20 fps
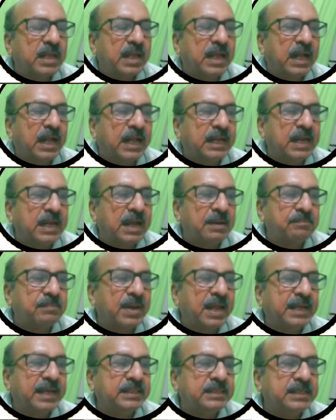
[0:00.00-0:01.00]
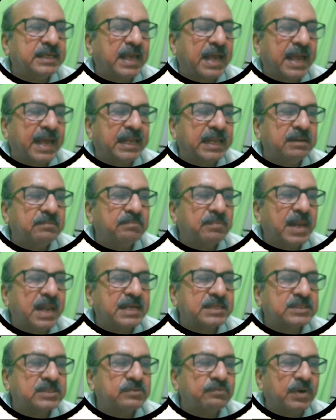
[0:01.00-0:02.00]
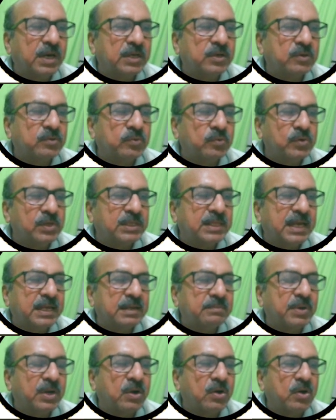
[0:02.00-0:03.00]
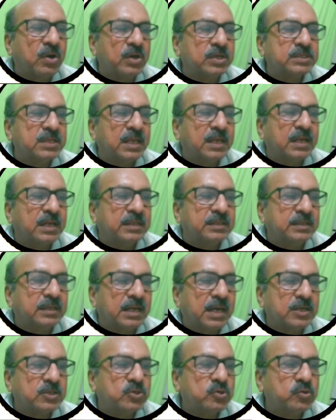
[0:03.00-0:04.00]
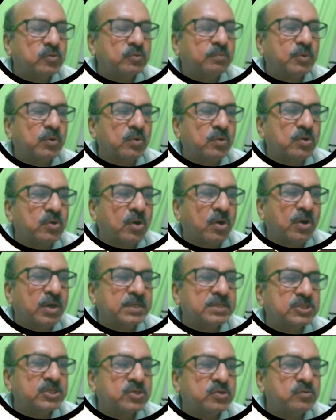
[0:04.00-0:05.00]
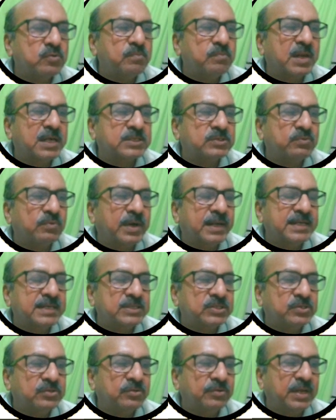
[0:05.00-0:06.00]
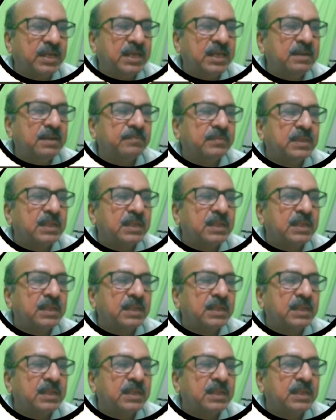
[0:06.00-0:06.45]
and applying the n+1 rule, that because there are 2 protons, 2 plus 1 is 3,